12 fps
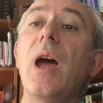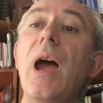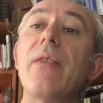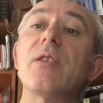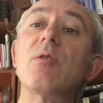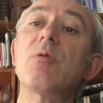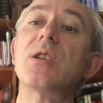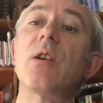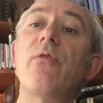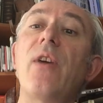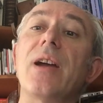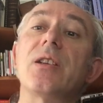And there's also
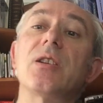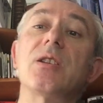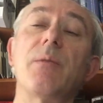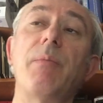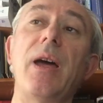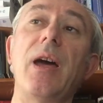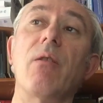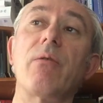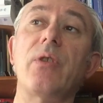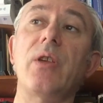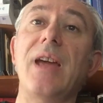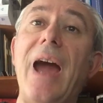factors
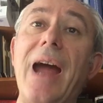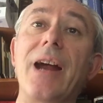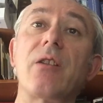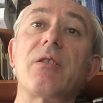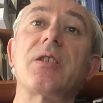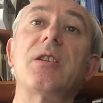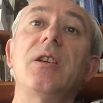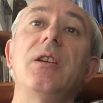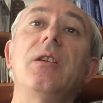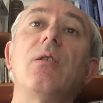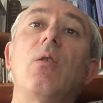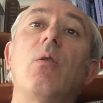about the
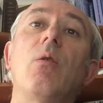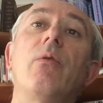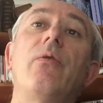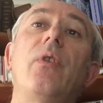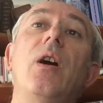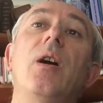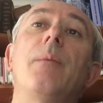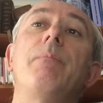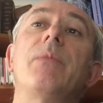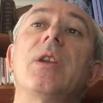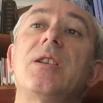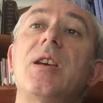accuracy of
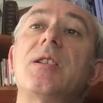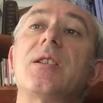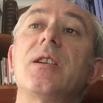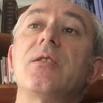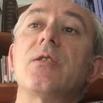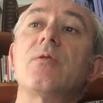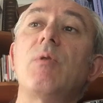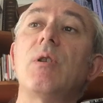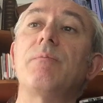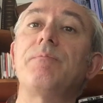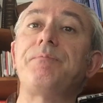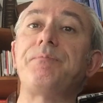test kits as well.